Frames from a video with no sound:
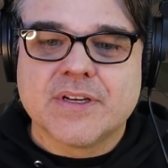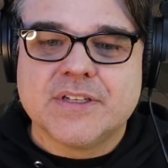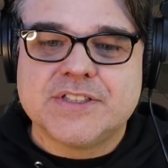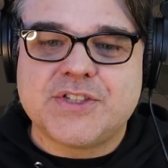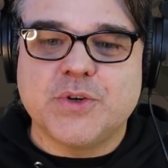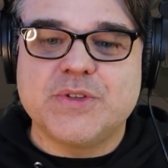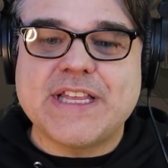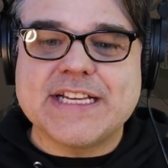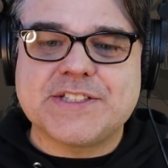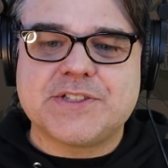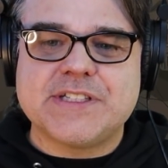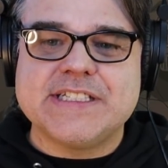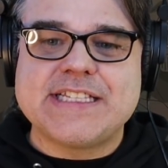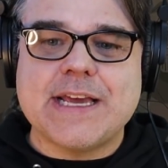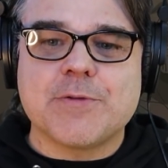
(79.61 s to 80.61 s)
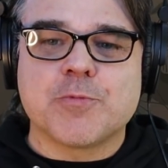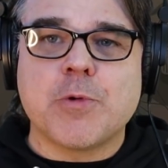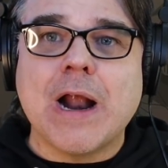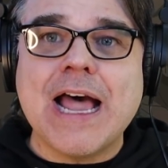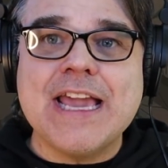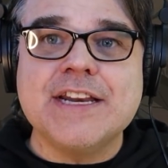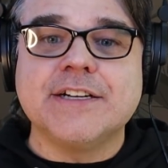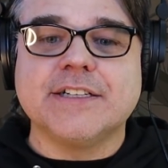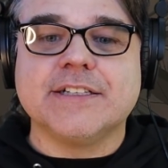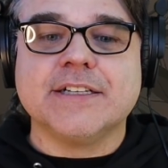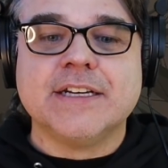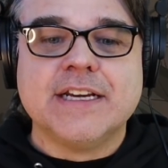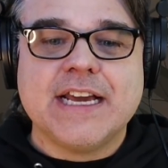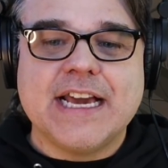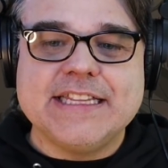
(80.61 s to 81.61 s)
So is that Reiner?
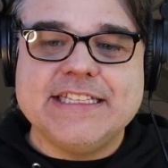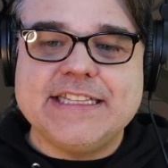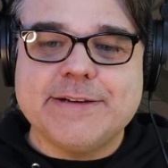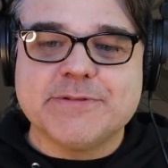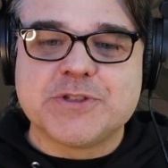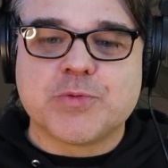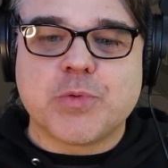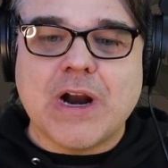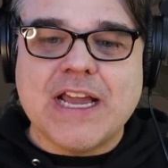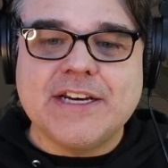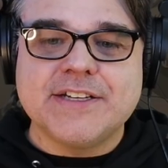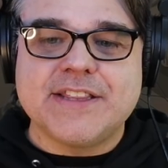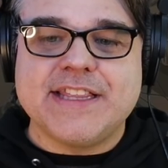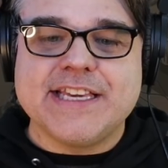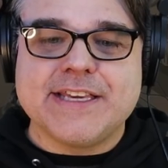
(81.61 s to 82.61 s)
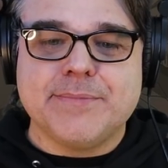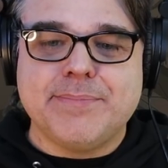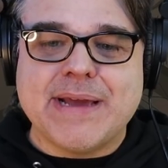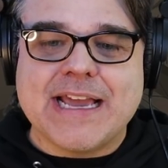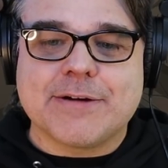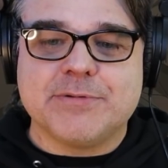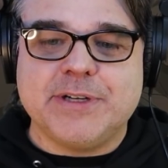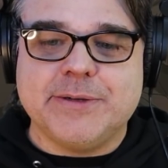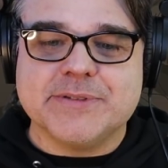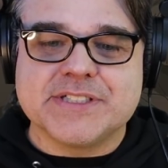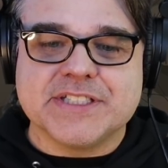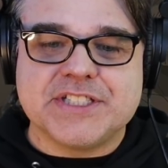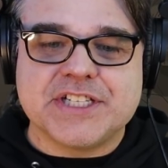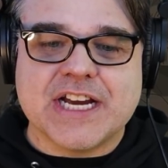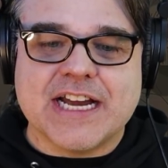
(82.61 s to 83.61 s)
I think that was Reiner thinking back when he was a
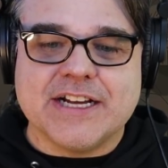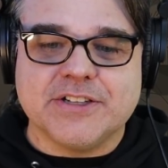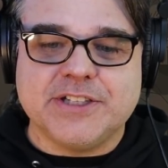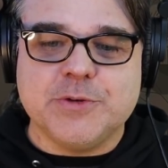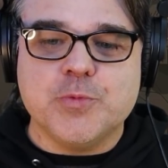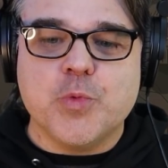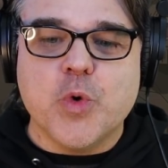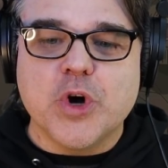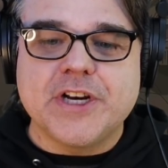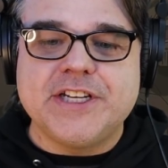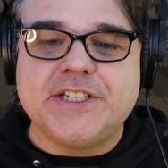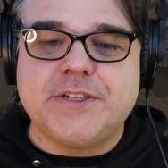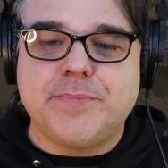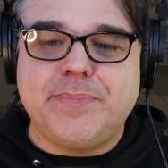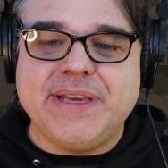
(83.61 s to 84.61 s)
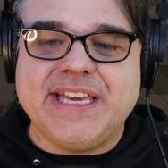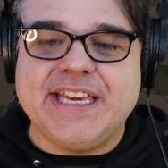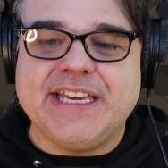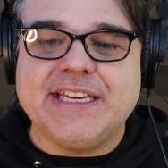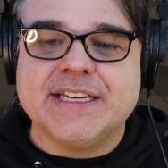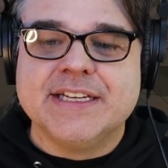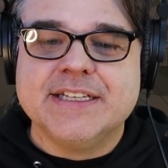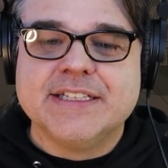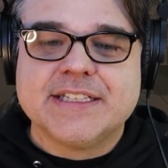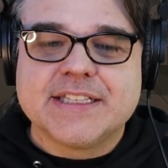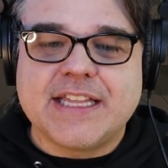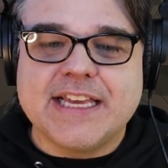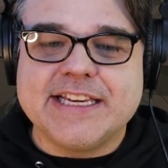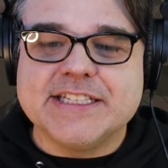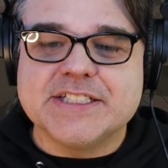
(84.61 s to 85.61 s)
child. He wanted to be like